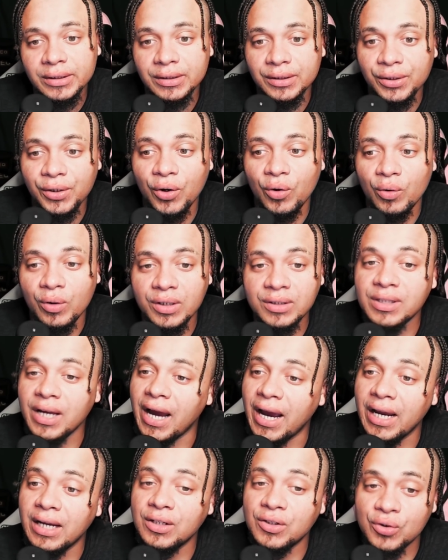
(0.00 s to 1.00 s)
you know, because
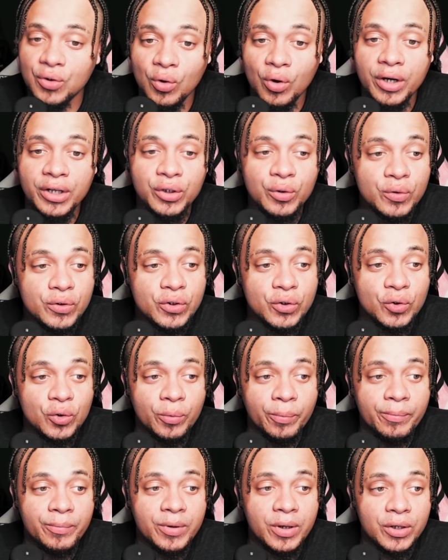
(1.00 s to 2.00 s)
I enjoy
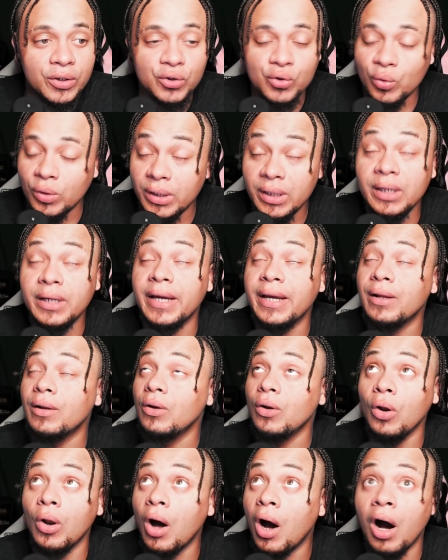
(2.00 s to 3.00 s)
YouTube. Julie
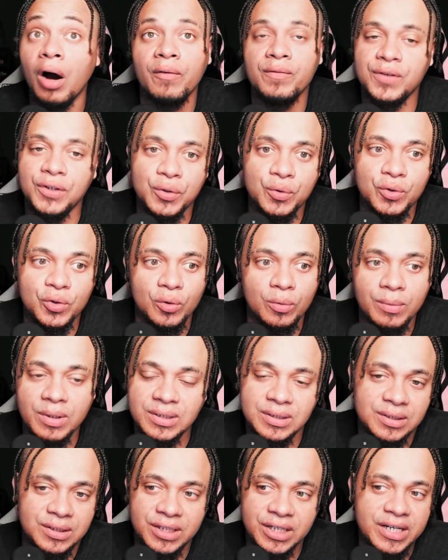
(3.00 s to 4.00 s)
loves YouTube.
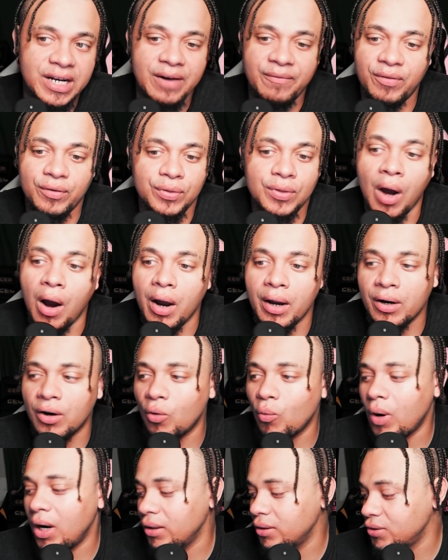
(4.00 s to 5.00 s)
She never thought in her
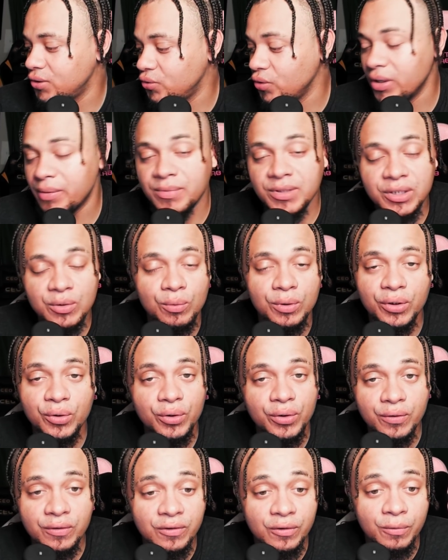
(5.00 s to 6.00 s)
wildest dreams she would do
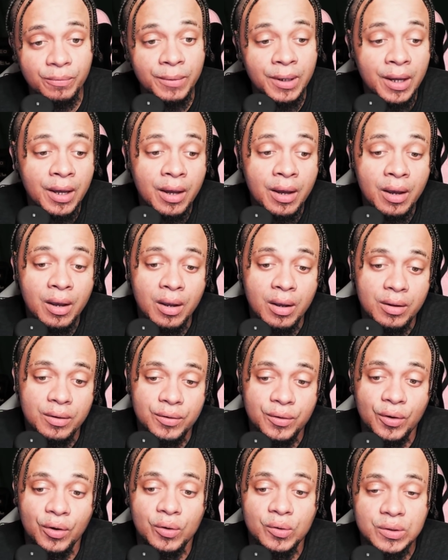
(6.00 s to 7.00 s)
YouTube,
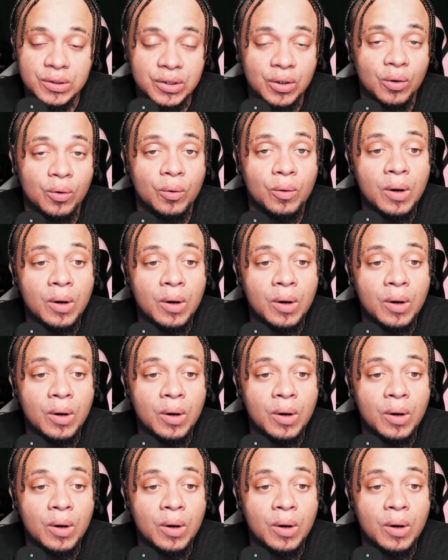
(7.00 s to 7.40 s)
you know, so.